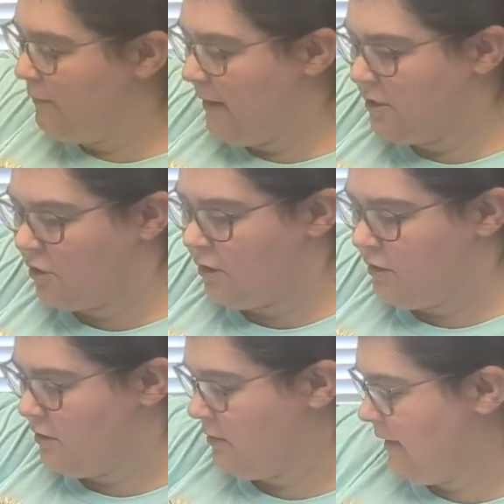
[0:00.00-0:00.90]
picture
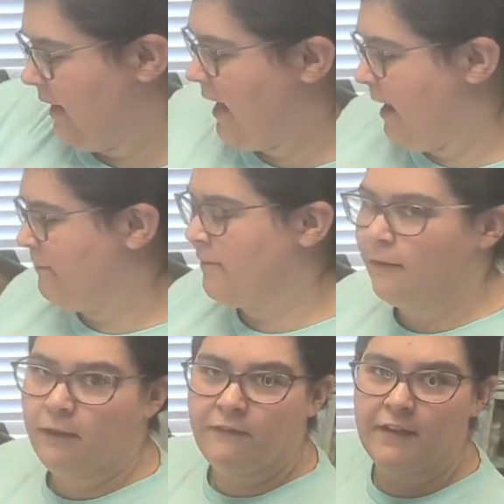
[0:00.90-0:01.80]
that I
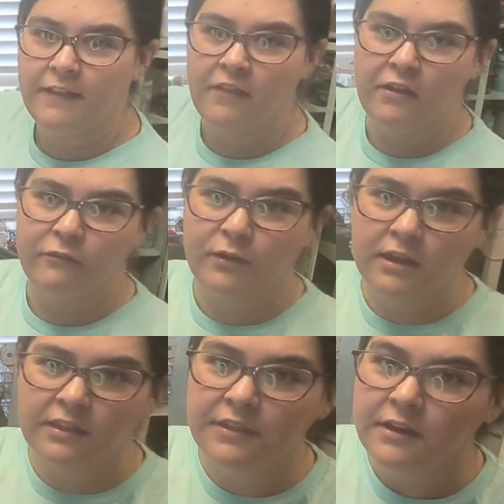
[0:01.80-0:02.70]
absolutely fell in love
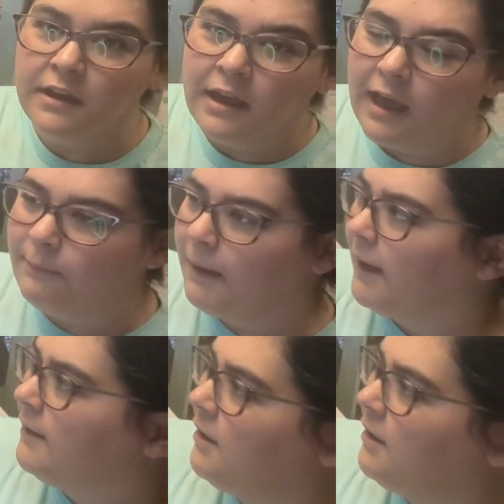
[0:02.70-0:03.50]
with. I paid